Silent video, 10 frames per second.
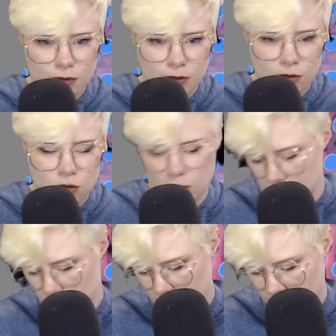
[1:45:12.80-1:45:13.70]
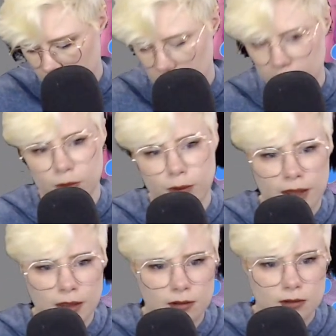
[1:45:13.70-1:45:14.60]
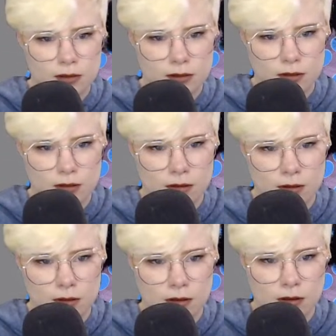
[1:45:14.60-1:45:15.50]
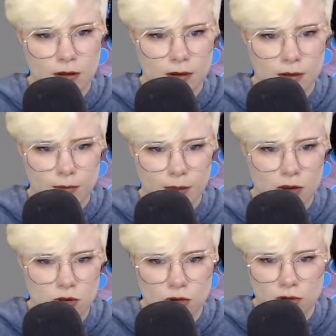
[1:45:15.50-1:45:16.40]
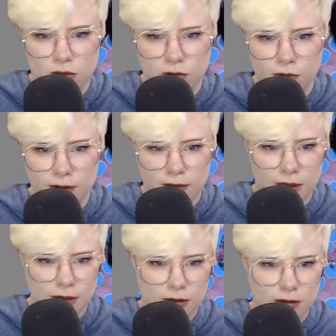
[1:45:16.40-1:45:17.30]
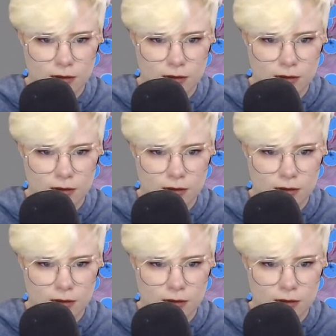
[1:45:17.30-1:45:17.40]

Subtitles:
Change length 308. Making sure it's the correct end.